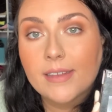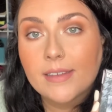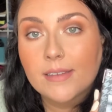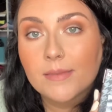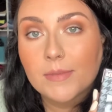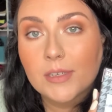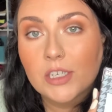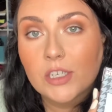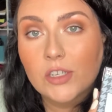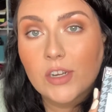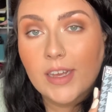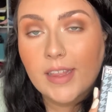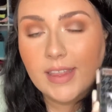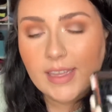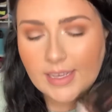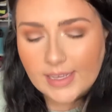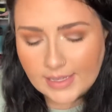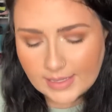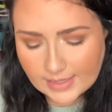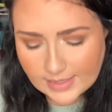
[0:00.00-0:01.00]
gonna try
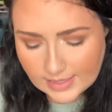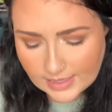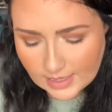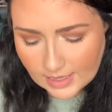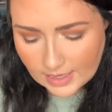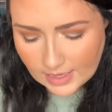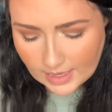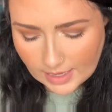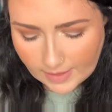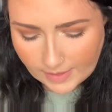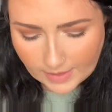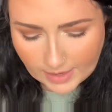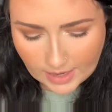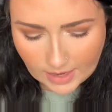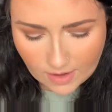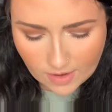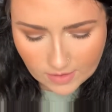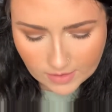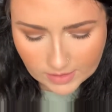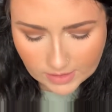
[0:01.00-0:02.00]
these, and then I
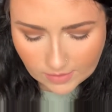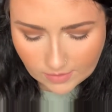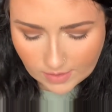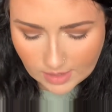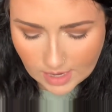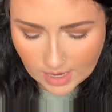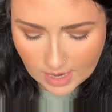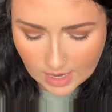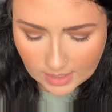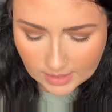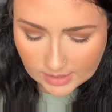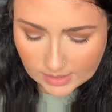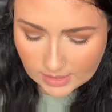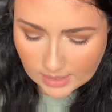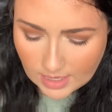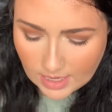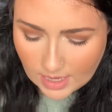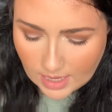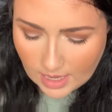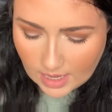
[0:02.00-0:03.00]
also got
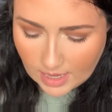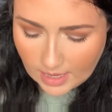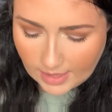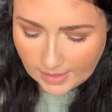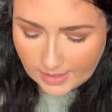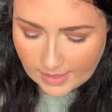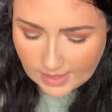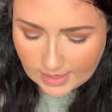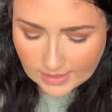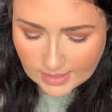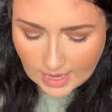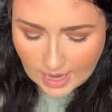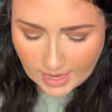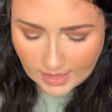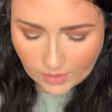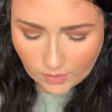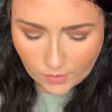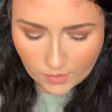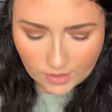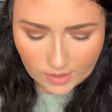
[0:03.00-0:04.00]
these
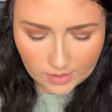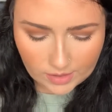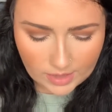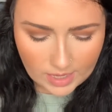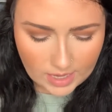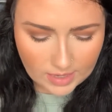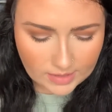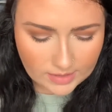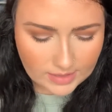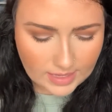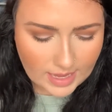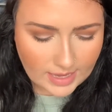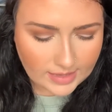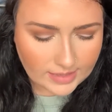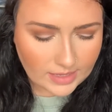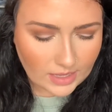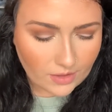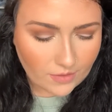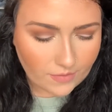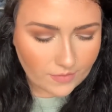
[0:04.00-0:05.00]
Eylure Luxe
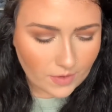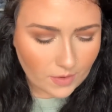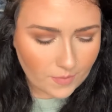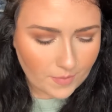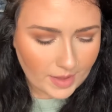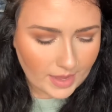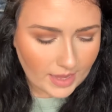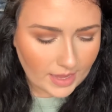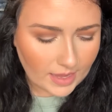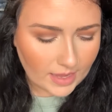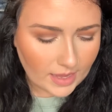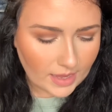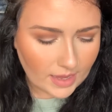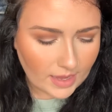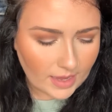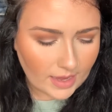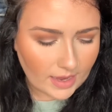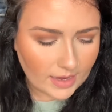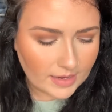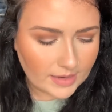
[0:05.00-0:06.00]
XL Faux Mink
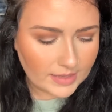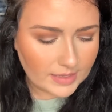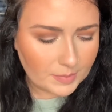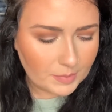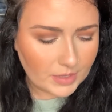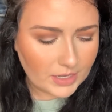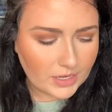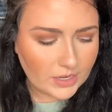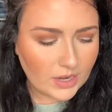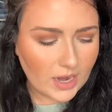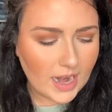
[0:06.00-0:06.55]
in Splendor.